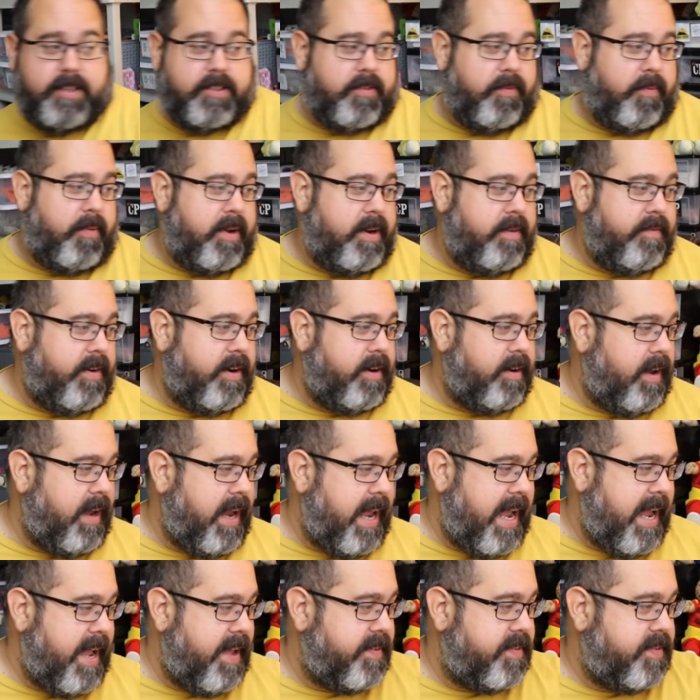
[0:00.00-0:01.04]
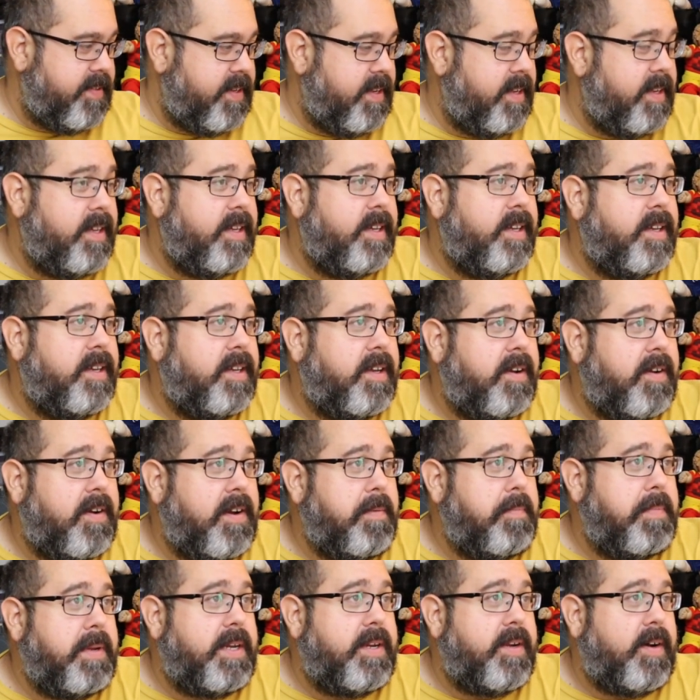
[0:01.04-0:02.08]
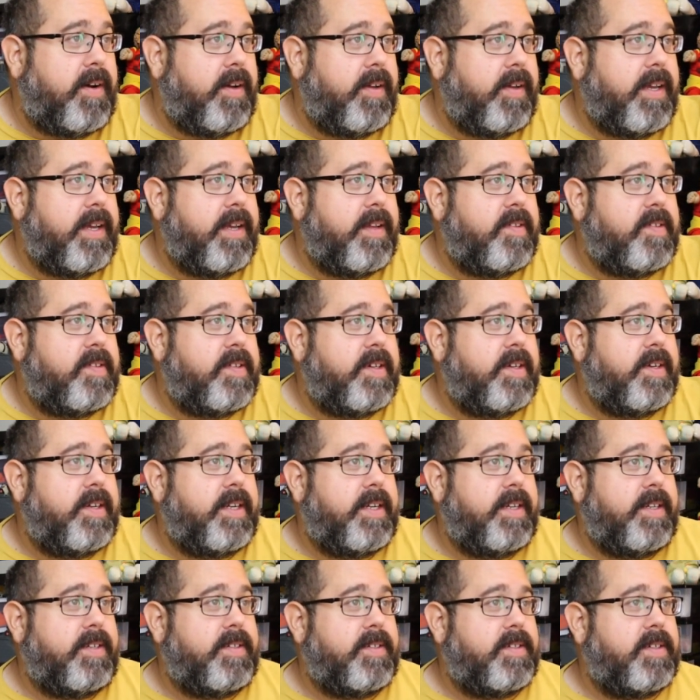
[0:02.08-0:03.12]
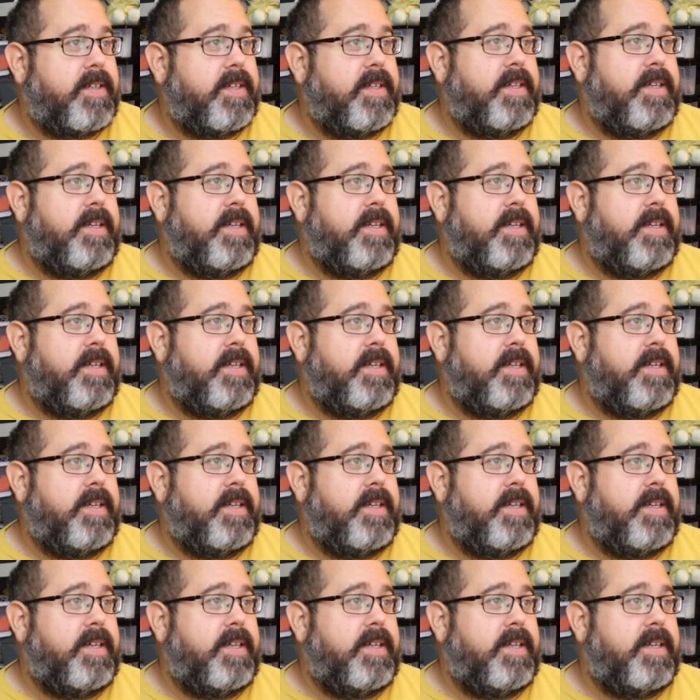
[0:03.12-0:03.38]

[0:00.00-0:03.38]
So one of our last creepy doll heads. Here it is.